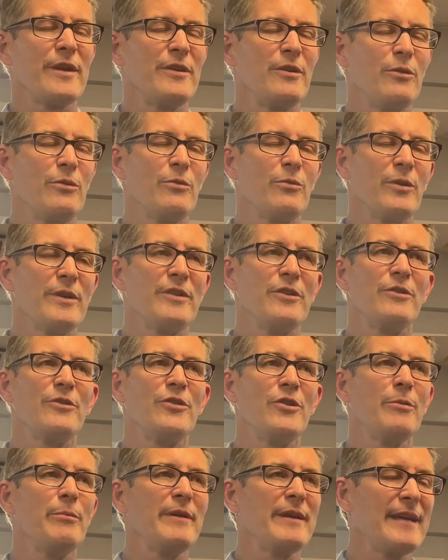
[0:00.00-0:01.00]
you
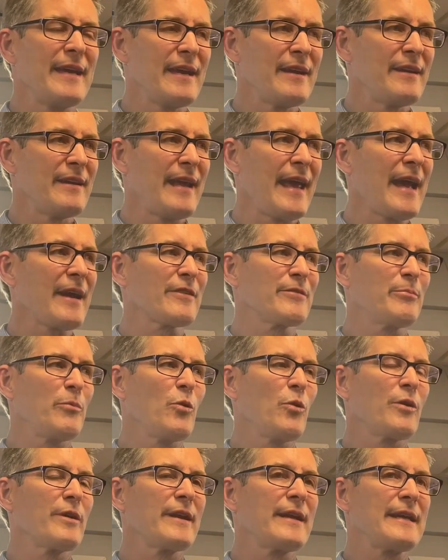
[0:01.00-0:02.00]
do begin
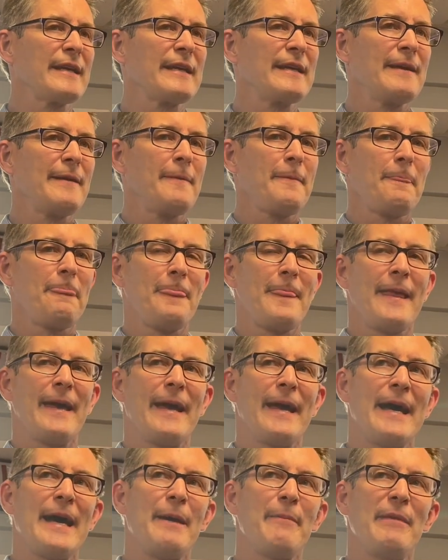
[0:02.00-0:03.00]
exporting,
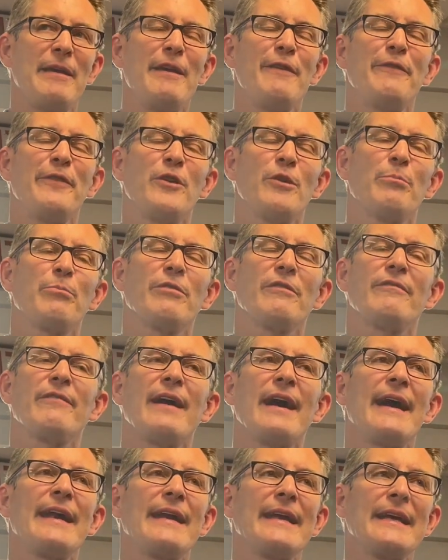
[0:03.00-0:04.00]
if you're
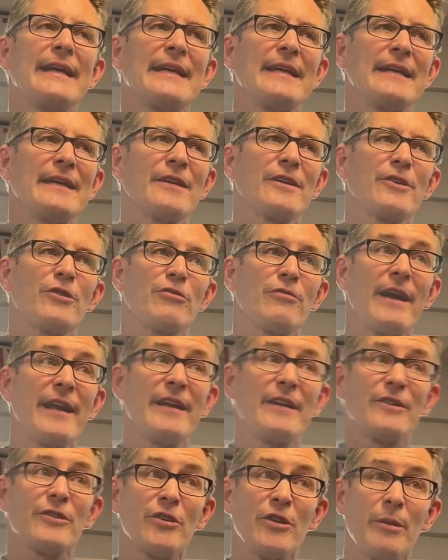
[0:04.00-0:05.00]
providing
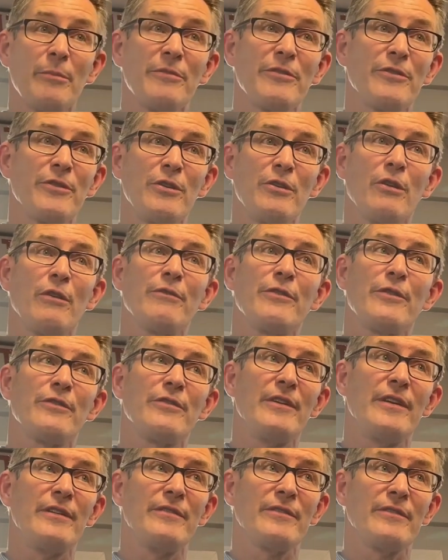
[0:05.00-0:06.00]
credit terms to your
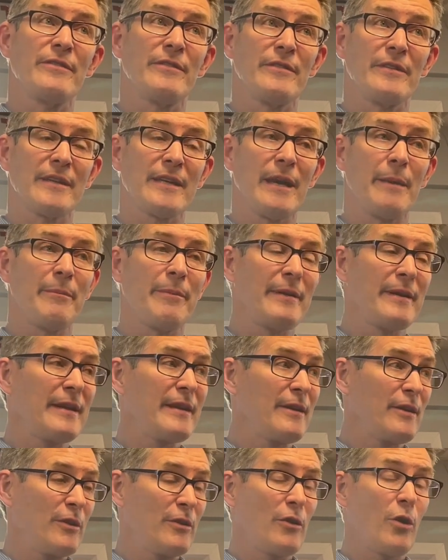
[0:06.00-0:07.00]
overseas company,
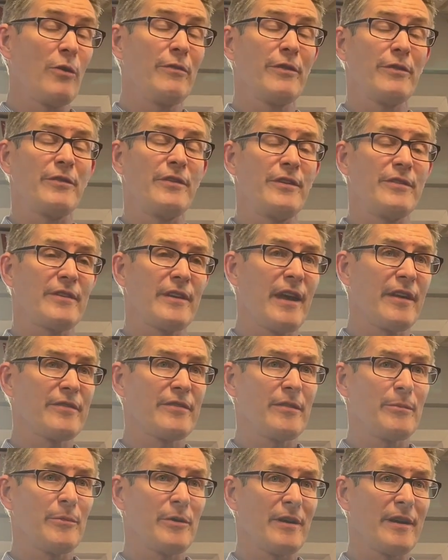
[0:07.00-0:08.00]
your overseas
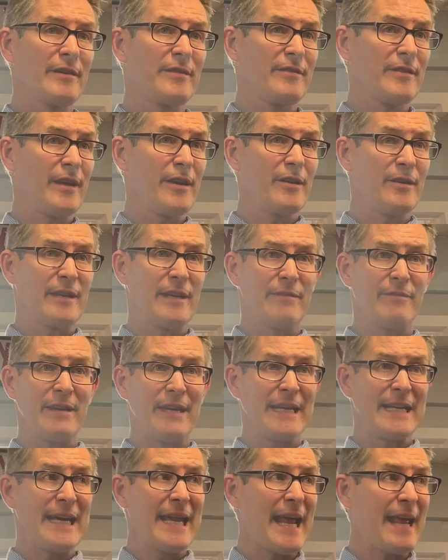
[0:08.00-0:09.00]
customer, let's say you're
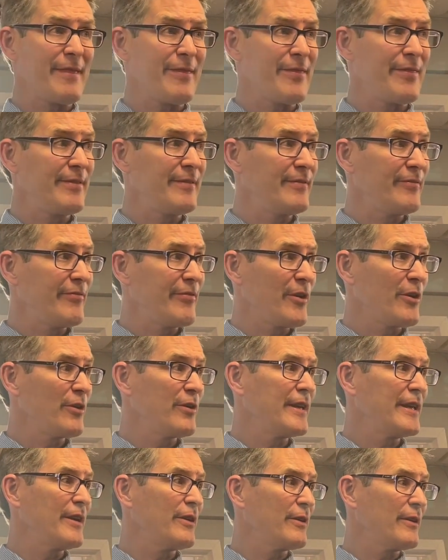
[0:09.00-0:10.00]
giving net
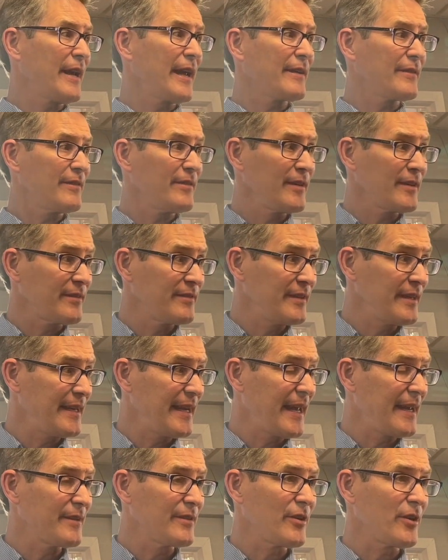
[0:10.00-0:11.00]
30 or net
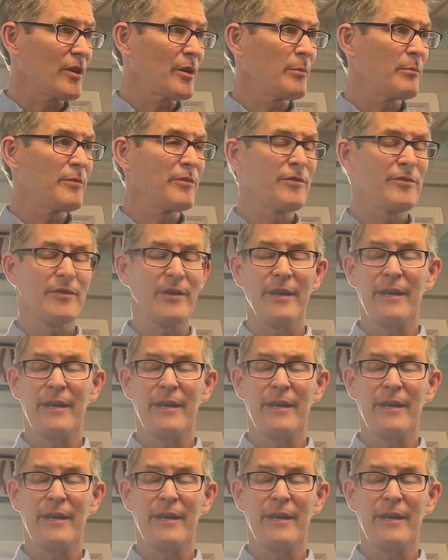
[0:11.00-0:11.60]
60-day terms,